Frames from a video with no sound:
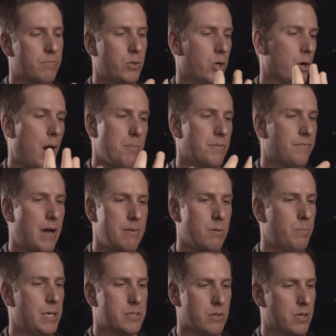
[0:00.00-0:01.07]
You know, carbon
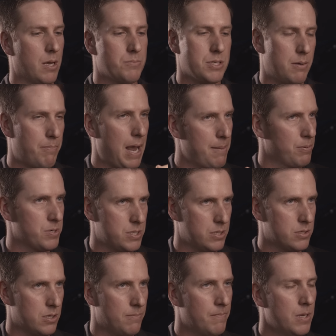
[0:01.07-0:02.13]
fiber basically comes in a paper
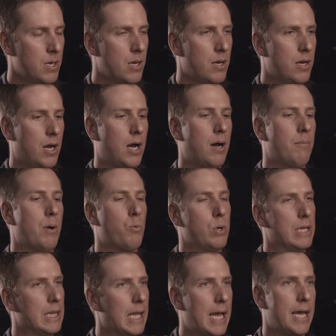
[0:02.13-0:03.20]
system, and
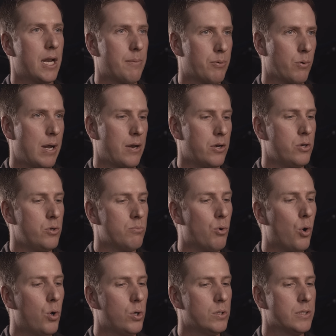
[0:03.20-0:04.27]
we lay it up around a new
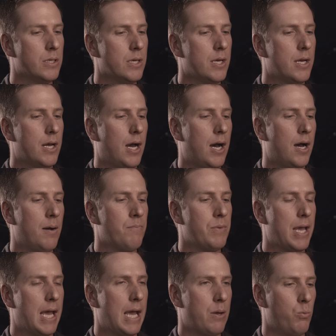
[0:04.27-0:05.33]
mold,
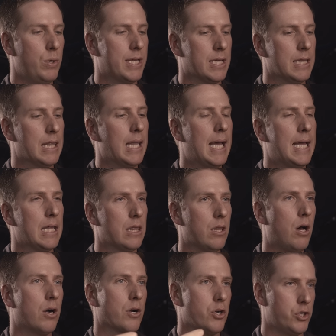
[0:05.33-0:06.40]
and we can lay
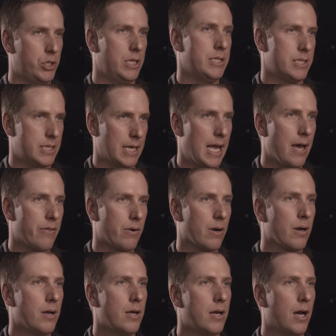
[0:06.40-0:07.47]
longer sheets
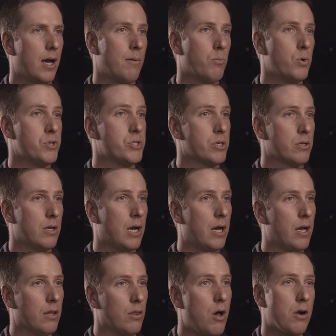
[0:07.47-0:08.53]
together, which
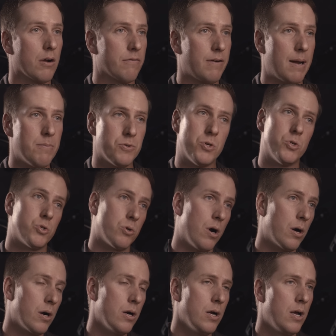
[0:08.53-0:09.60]
longer fibers are
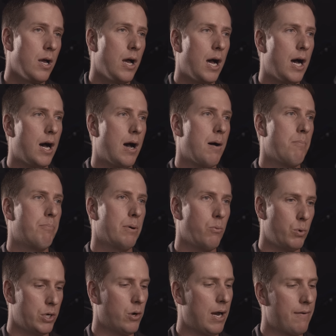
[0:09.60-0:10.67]
stronger,
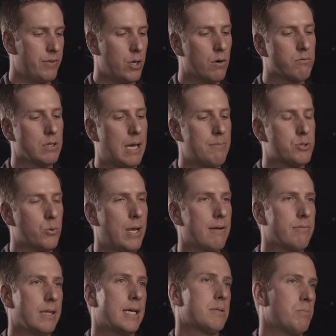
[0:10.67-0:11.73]
but we don't have the overlap, so we
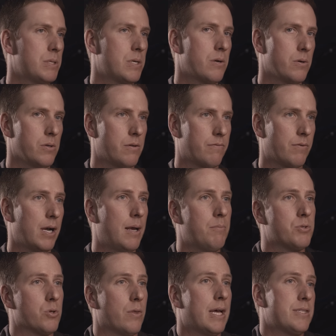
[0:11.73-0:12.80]
have less material in the
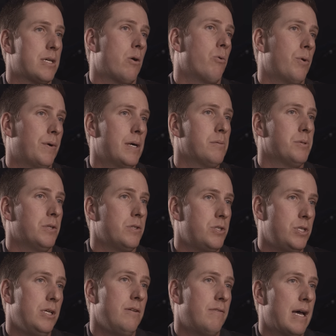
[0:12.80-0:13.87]
frame. So that's how we were able to
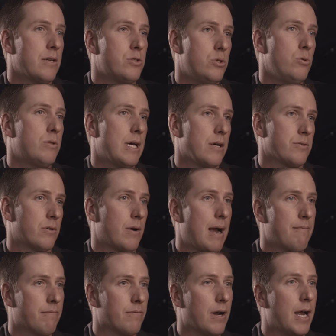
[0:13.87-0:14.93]
achieve that 2,000
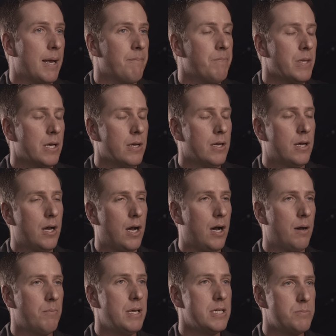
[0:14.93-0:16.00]
gram frame,
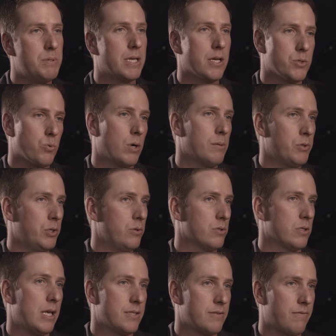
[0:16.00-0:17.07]
is because we're able to
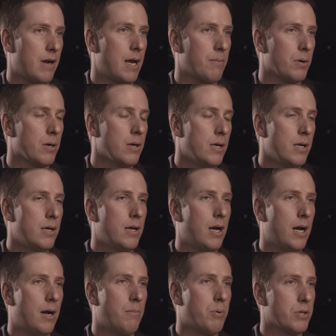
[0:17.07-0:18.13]
use less fiber,
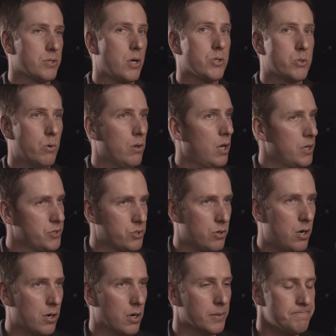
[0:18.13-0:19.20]
but it's also a lot
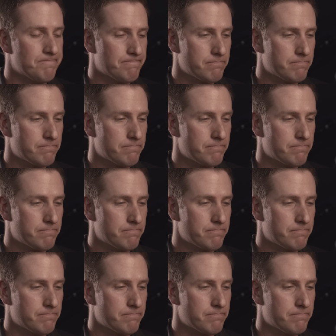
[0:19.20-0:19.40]
stronger.